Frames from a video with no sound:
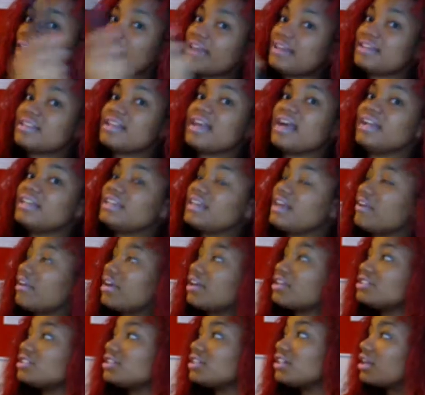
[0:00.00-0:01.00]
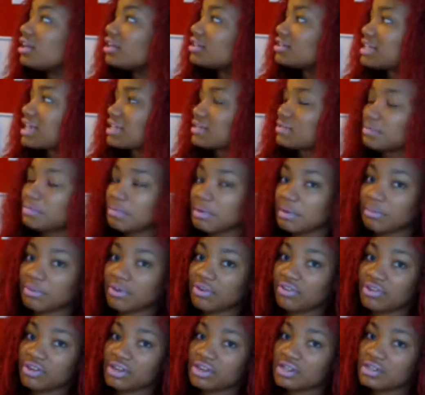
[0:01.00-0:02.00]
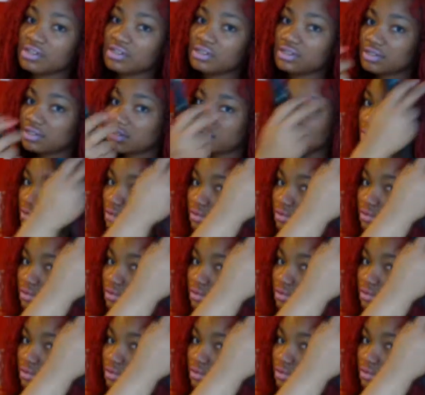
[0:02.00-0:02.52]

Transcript: in that direction because that's where my mirror is.